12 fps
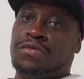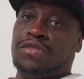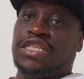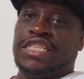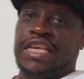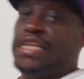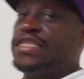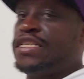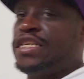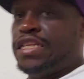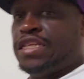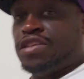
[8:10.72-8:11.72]
This
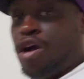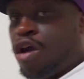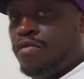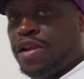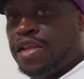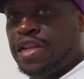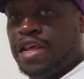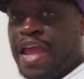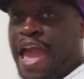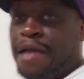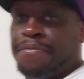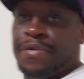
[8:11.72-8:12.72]
incident has already done
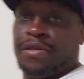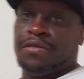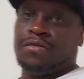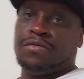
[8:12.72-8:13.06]
happened